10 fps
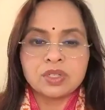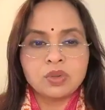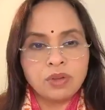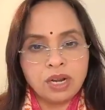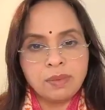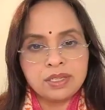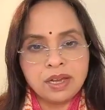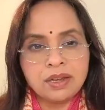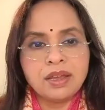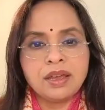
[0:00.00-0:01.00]
So
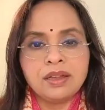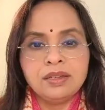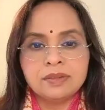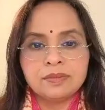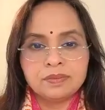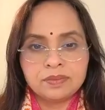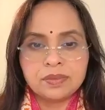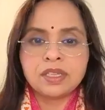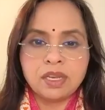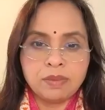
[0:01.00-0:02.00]
Vallabhacharya and
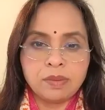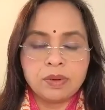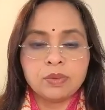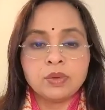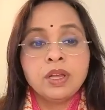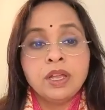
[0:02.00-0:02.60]
Chaitanya Mahaprabhu.